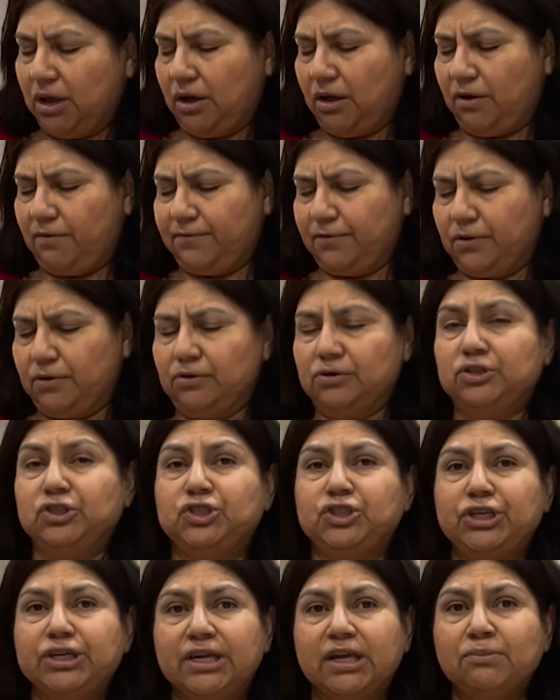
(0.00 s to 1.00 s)
Of course,
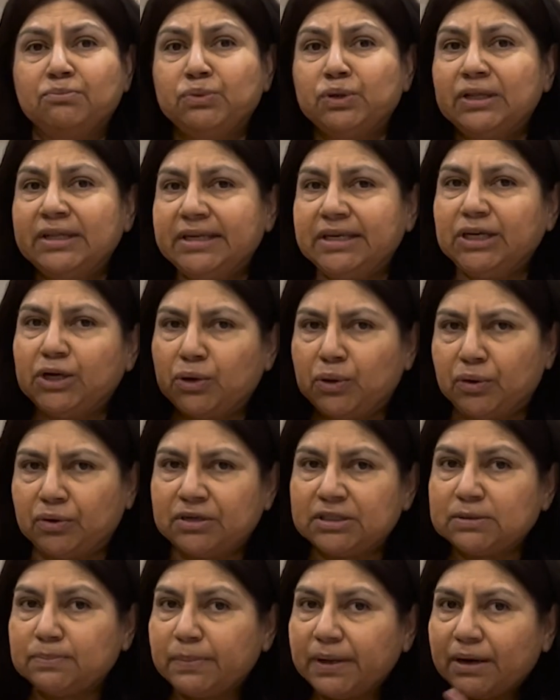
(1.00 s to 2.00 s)
chicken bouillon
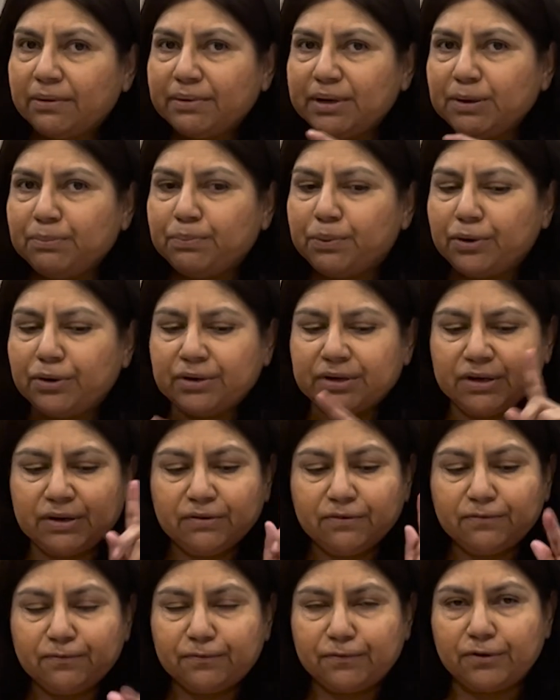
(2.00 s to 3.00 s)
is very important
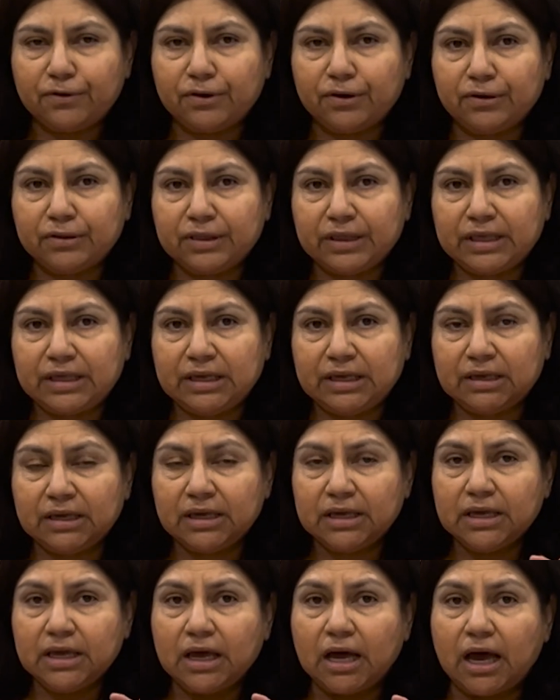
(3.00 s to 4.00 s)
for the
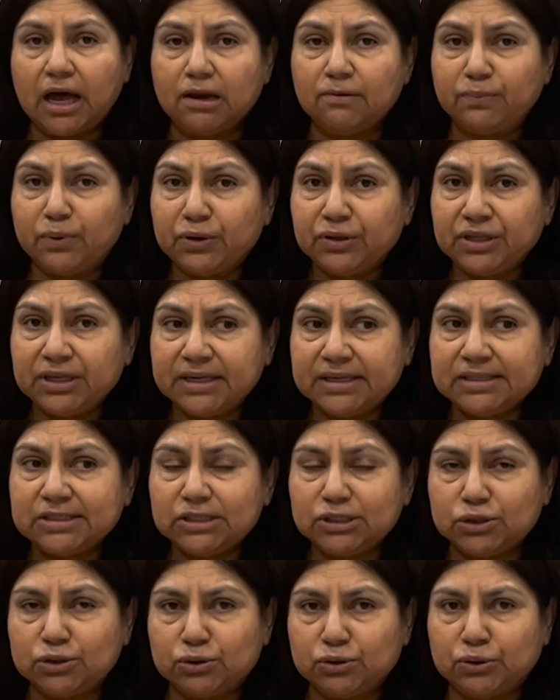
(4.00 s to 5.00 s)
albondigas
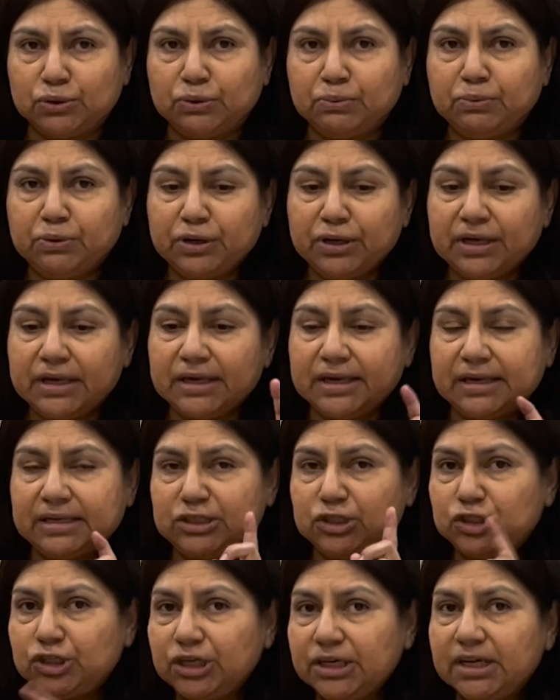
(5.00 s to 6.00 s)
soup.
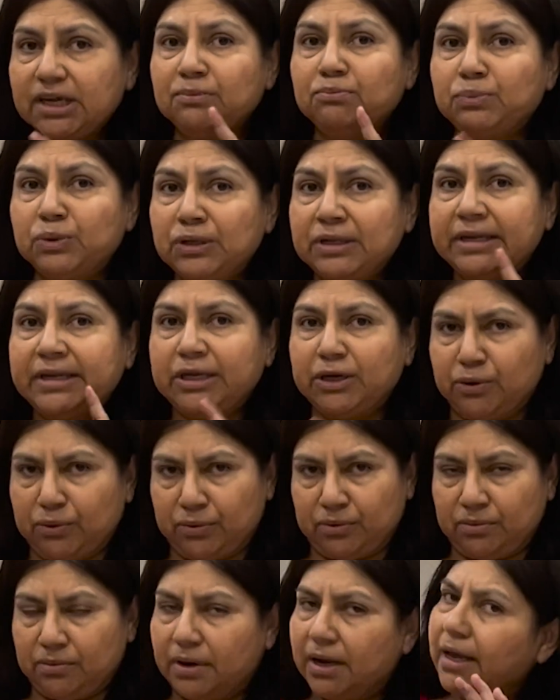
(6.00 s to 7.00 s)
Is chicken
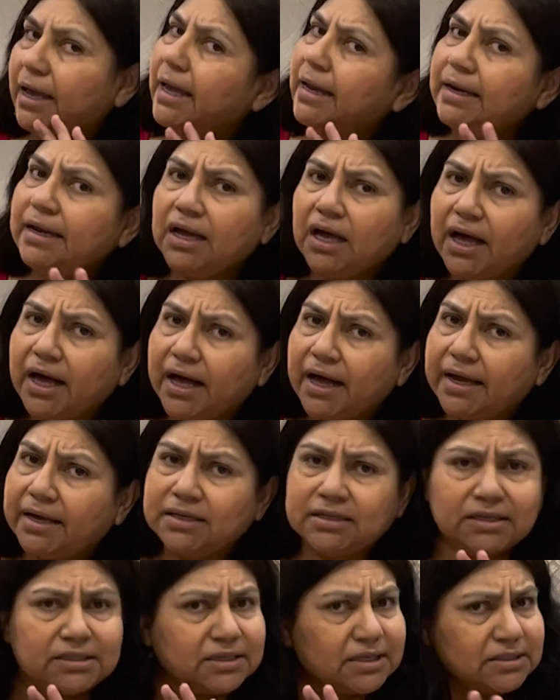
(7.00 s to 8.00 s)
bouillon, any
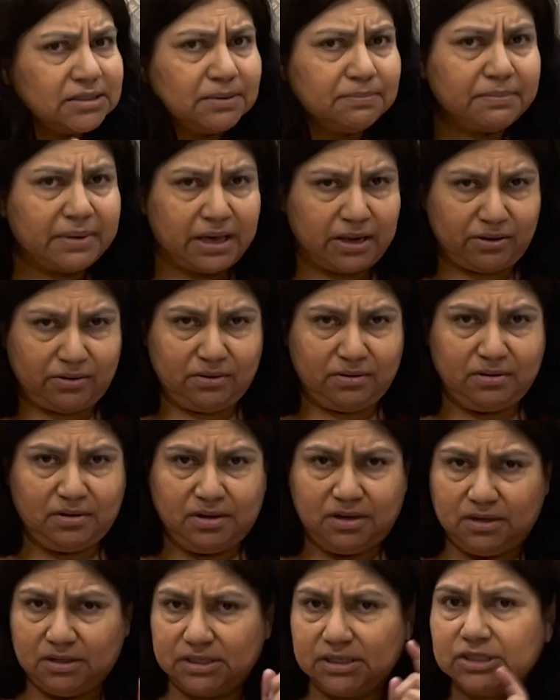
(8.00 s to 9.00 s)
kind, it doesn't matter.
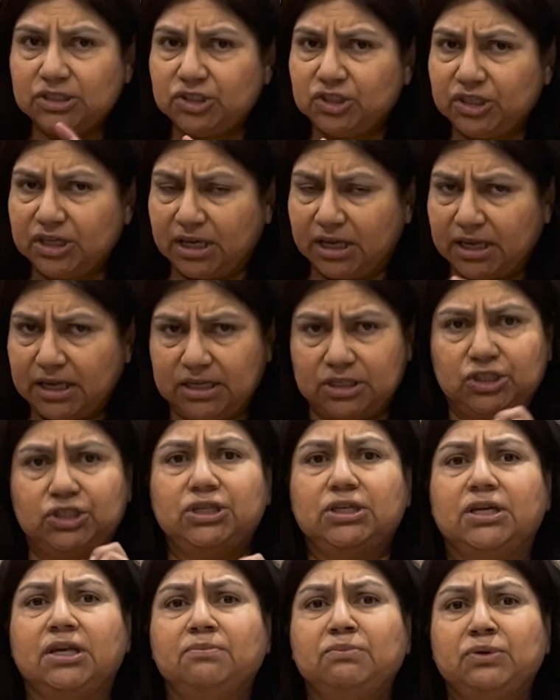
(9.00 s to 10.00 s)
Just get
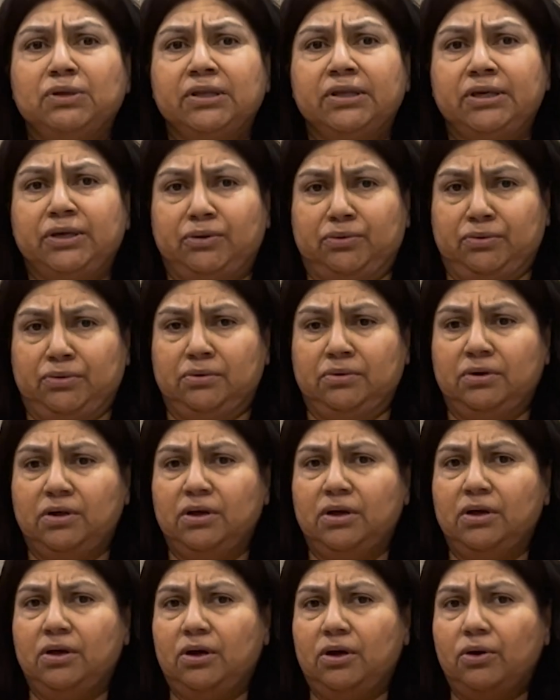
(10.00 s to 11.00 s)
chicken bouillon,
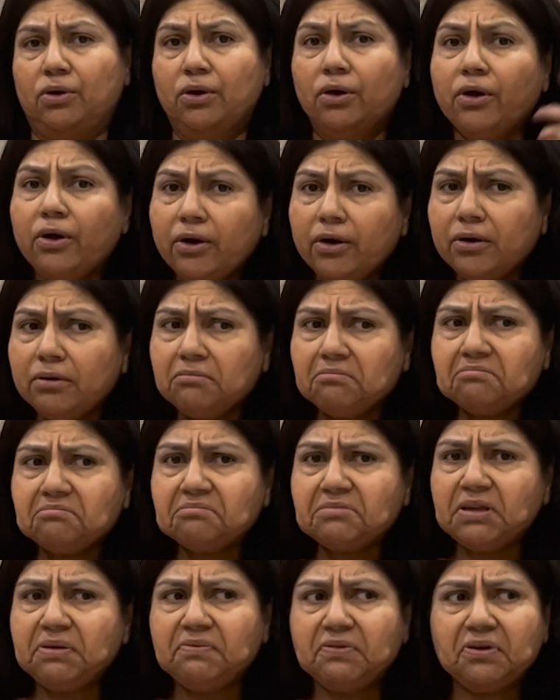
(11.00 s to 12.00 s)
or
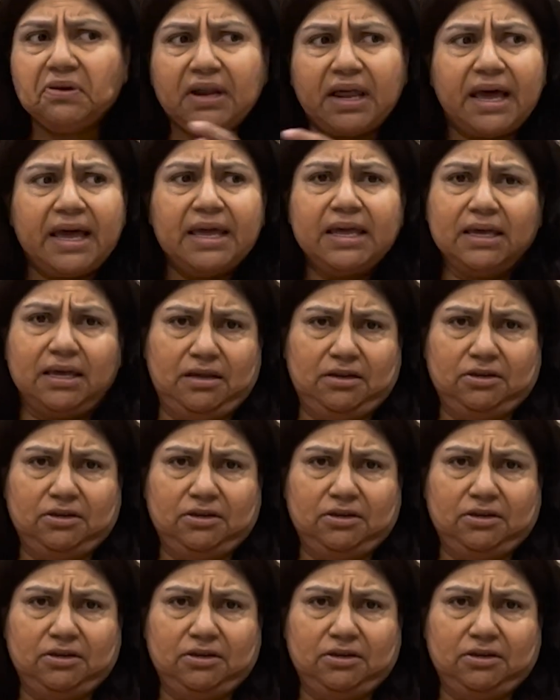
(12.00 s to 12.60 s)
if you like,